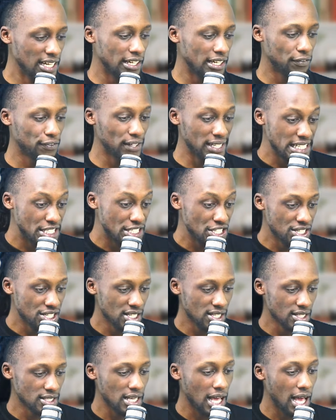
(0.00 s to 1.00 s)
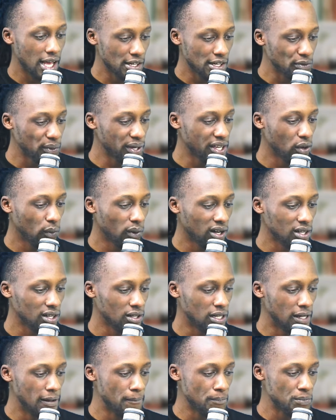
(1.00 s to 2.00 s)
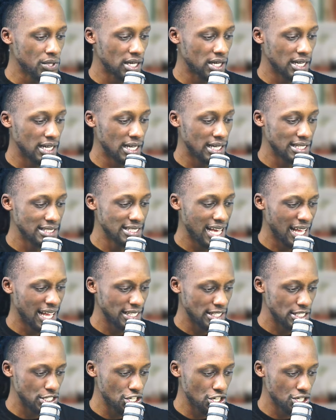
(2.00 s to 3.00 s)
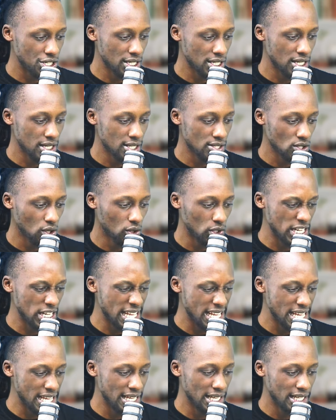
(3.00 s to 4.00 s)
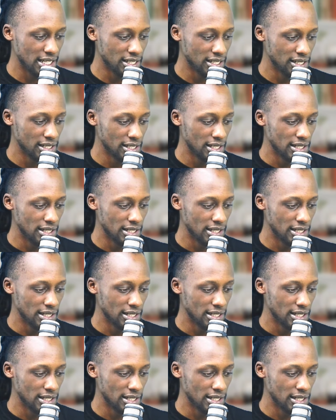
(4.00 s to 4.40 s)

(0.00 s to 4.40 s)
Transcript: Funny t-shirts are doing well. Dad t-shirts, O'Neill,